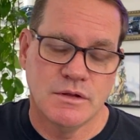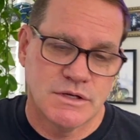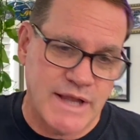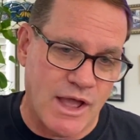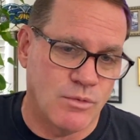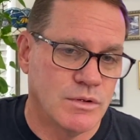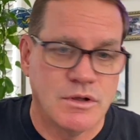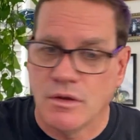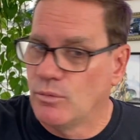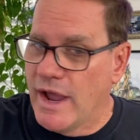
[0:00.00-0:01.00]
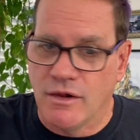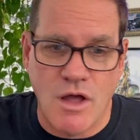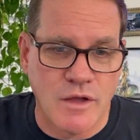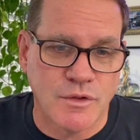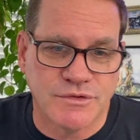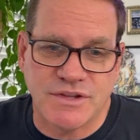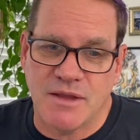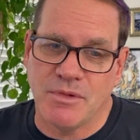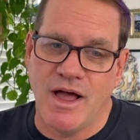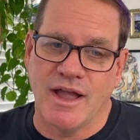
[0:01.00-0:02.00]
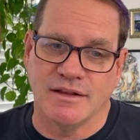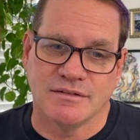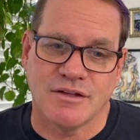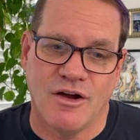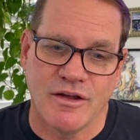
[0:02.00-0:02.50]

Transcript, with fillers: Now, right along those same lines,